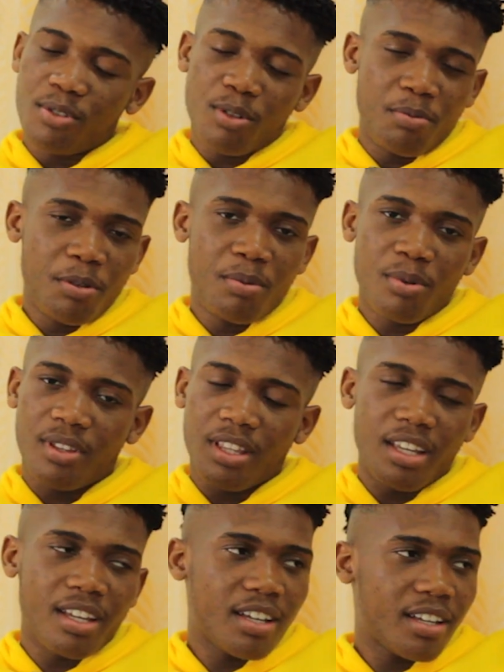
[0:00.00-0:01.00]
so people
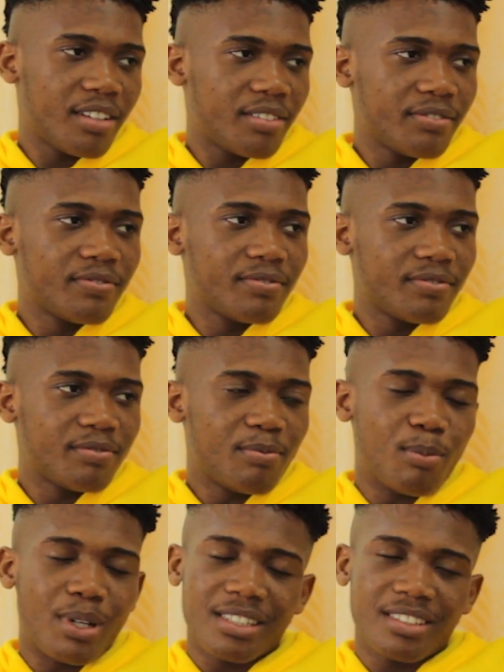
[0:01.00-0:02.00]
think,
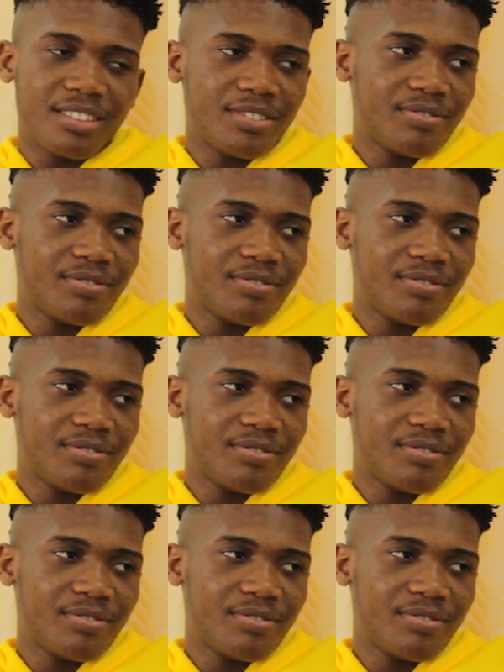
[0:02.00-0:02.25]
but.